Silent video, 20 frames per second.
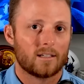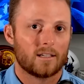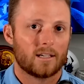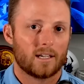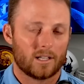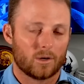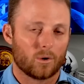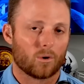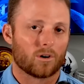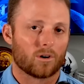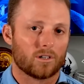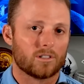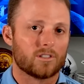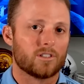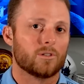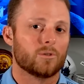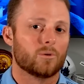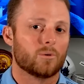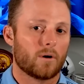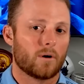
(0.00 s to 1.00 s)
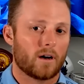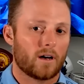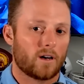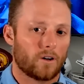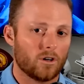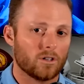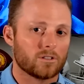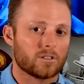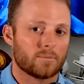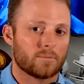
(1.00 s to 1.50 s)
in order to
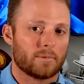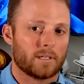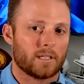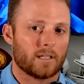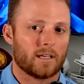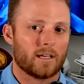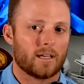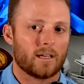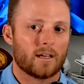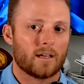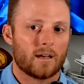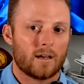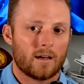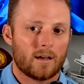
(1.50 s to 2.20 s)
ultimately